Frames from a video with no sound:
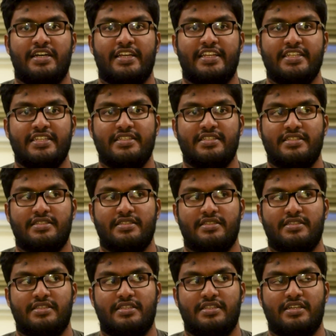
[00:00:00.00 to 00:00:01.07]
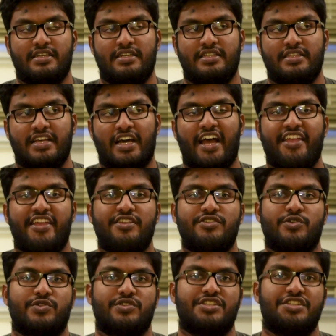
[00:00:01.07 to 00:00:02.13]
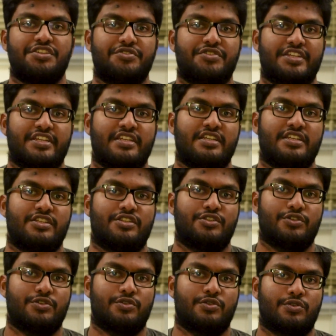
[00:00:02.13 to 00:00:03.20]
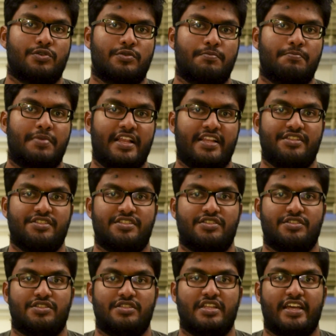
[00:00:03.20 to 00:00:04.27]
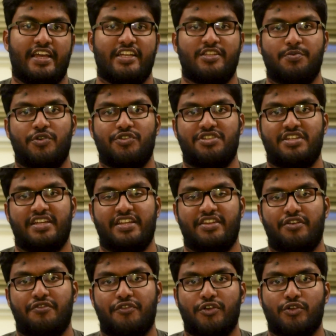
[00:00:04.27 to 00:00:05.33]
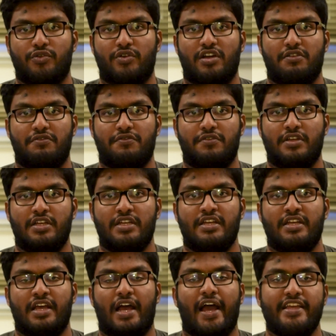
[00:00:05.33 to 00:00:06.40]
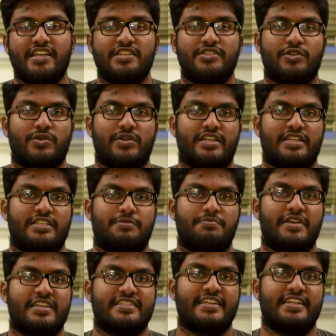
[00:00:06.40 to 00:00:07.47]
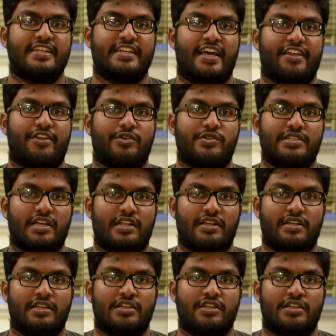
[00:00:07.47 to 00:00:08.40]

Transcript: it is the ISO's duty to balance the exposure in your photograph. ISO is basically like your sun.